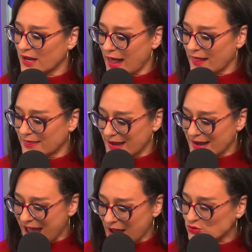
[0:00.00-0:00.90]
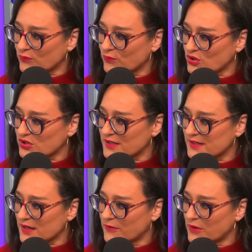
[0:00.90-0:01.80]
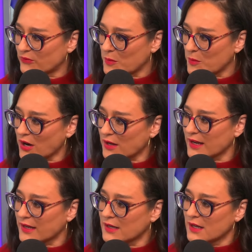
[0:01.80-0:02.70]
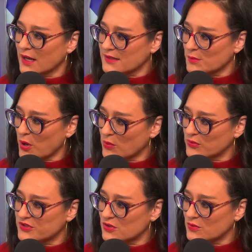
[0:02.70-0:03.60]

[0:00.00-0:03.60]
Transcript: and the natural forces of the free market, as opposed right.